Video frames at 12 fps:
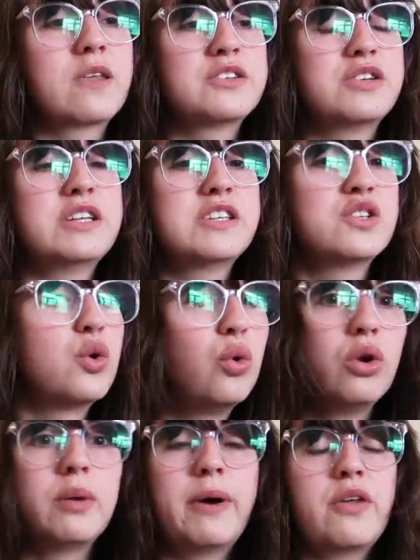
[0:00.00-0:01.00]
So this is
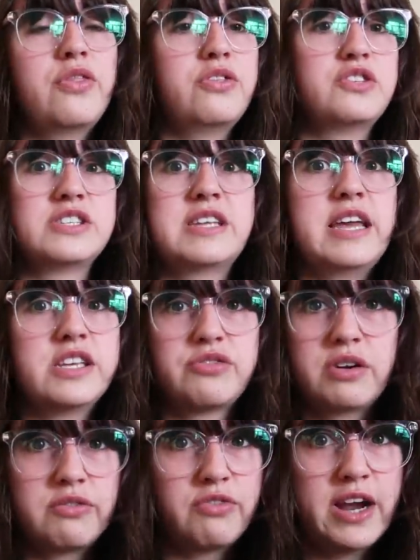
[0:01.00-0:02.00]
all about just the
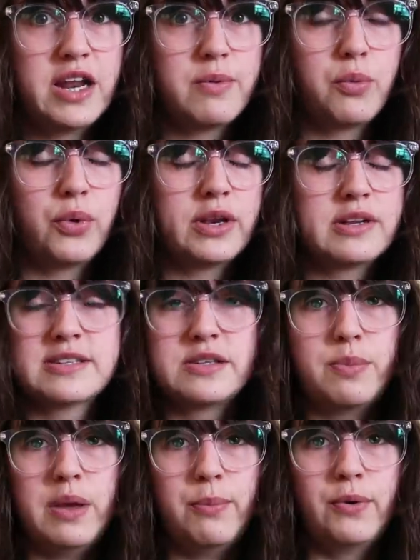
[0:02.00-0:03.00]
history of radium and what it does
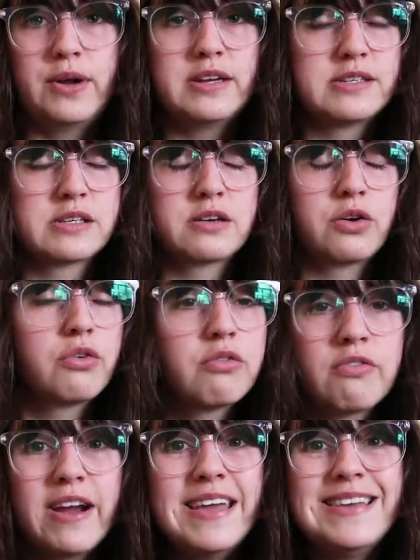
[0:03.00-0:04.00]
to people. It is
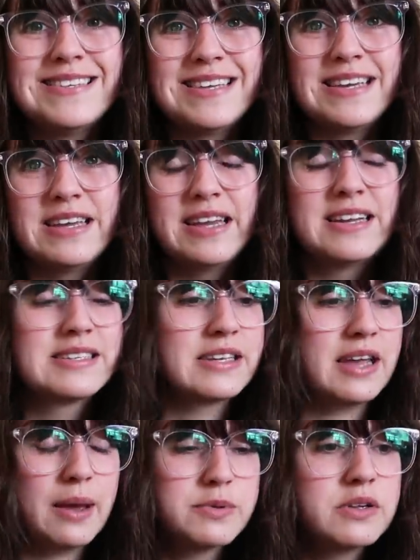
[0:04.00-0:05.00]
crazy. It is
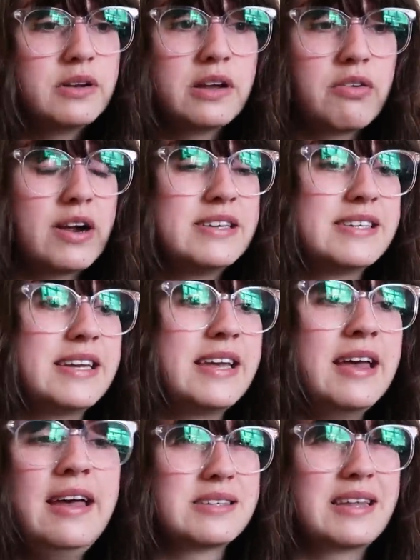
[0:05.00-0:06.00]
absolutely
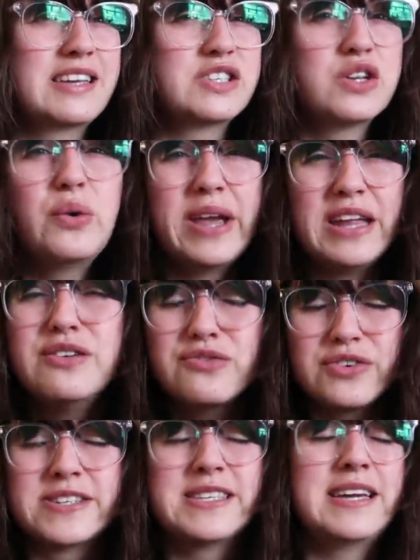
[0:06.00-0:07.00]
crazy. It's like so
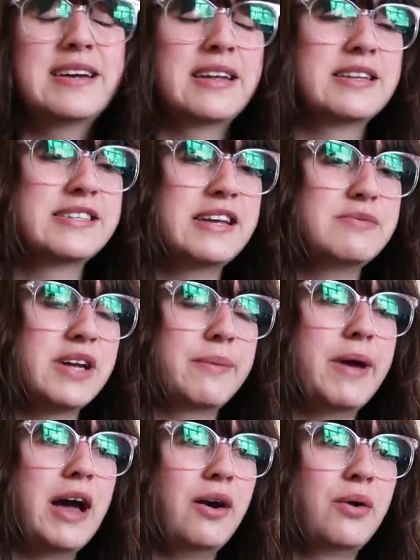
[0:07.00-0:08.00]
interesting at the same
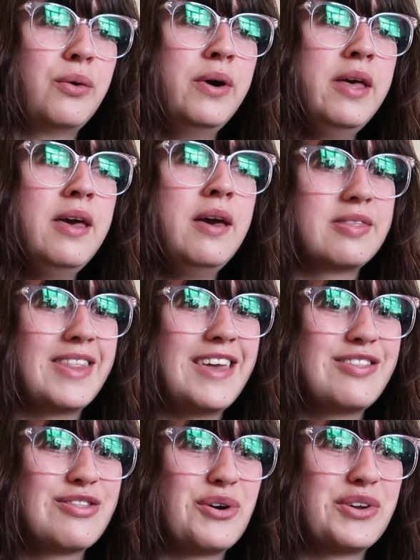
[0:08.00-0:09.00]
time how
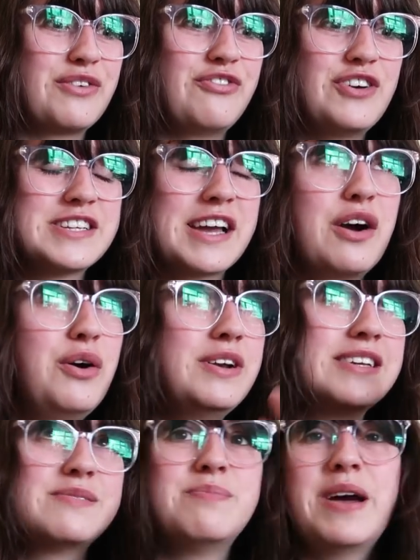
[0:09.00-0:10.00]
they thought at first like, oh,
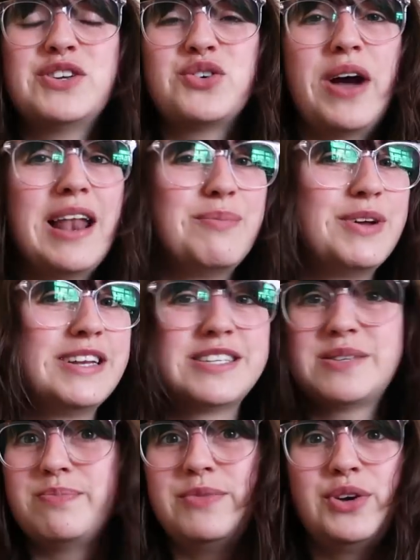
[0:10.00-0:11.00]
it is a magical element,
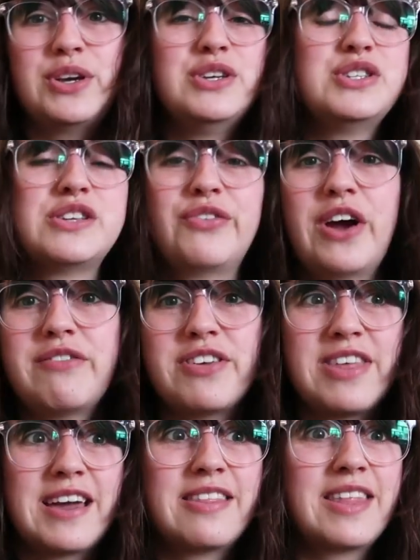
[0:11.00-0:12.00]
it's, you can use it for
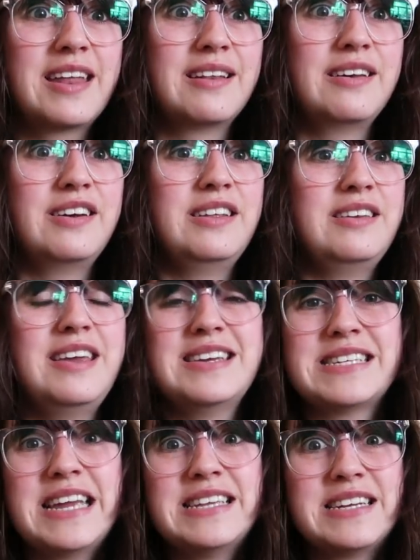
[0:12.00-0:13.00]
everything, and then
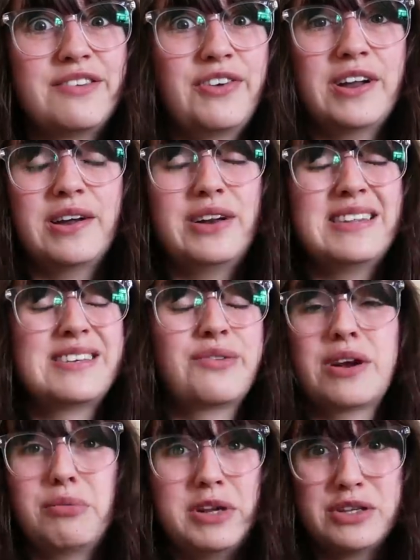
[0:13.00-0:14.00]
years later they find out it's
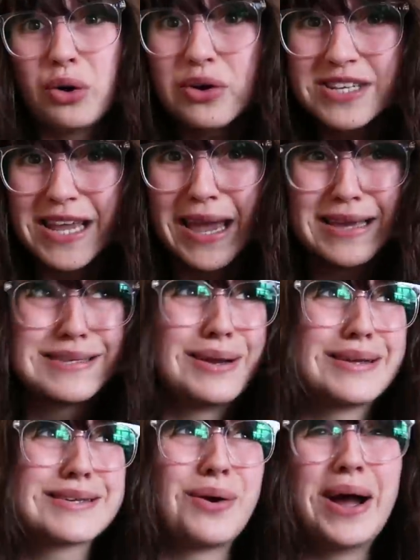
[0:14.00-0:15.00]
incredibly toxic. So
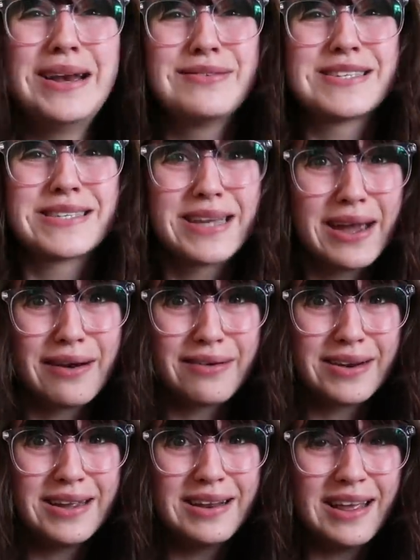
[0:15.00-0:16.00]
that's kind of
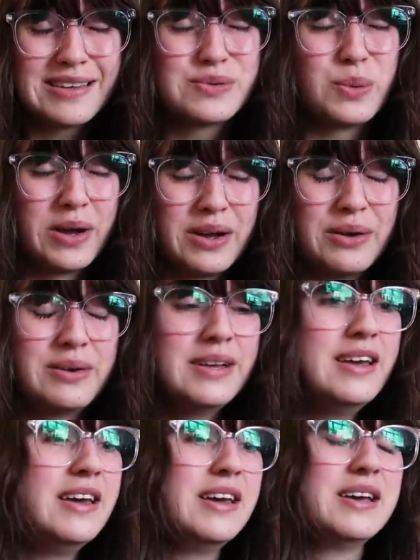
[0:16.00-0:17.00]
scary as well.
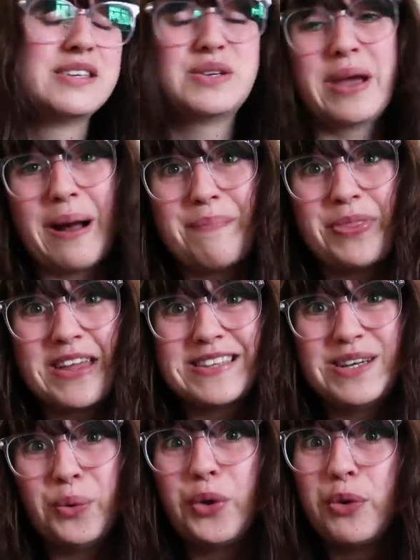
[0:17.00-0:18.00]
So yeah,
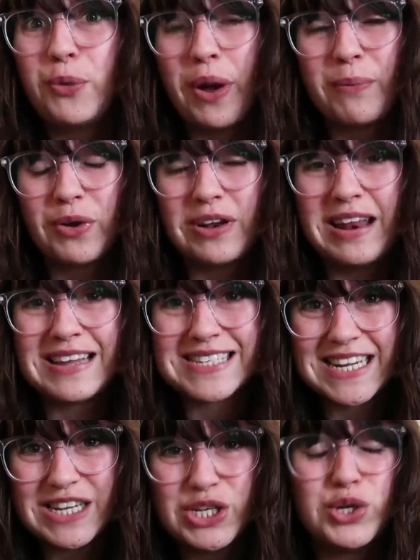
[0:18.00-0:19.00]
that's the audiobook I'm currently
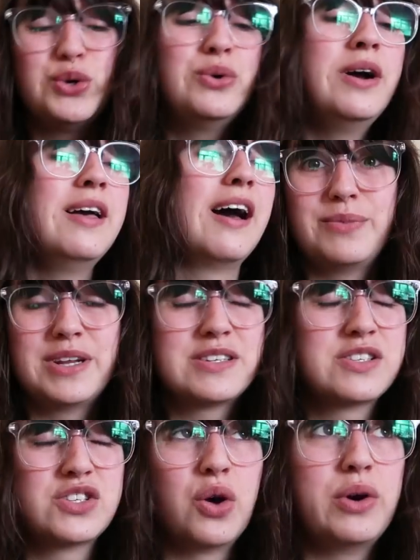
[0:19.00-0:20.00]
listening to, but
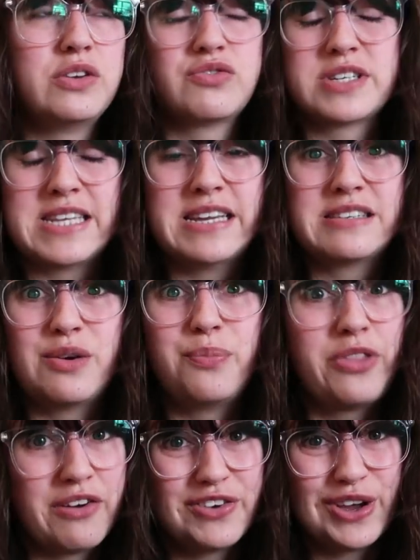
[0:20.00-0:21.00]
it's so interesting, so
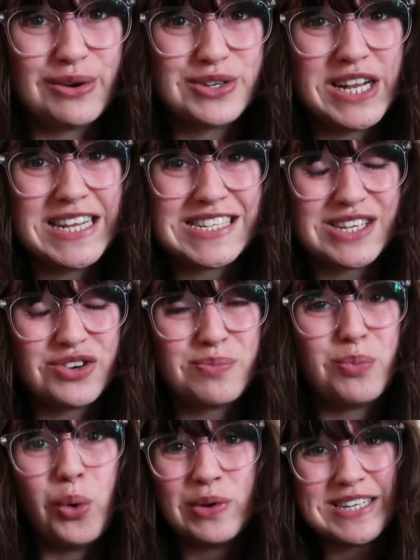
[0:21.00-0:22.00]
I'm definitely going to listen to
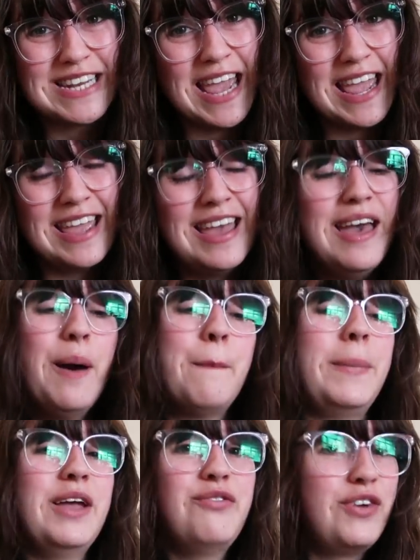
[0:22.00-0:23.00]
it more today.
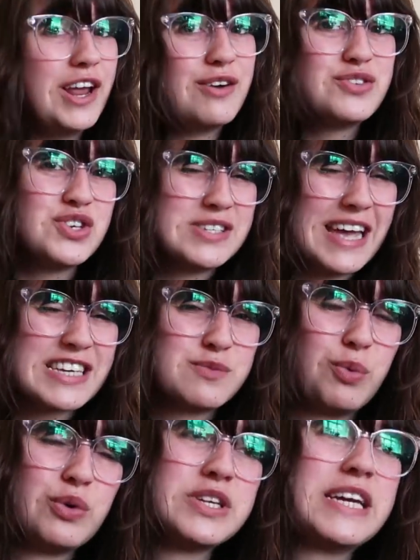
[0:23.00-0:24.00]
My video is just
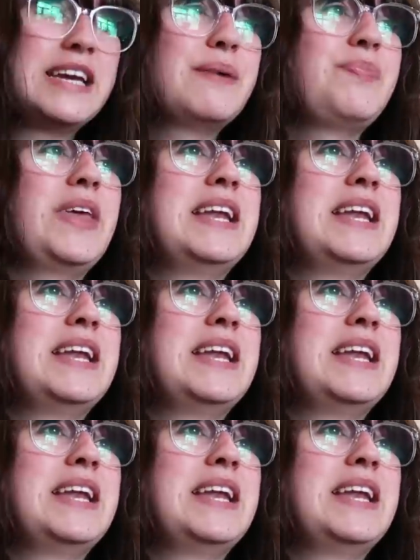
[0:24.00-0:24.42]
exporting.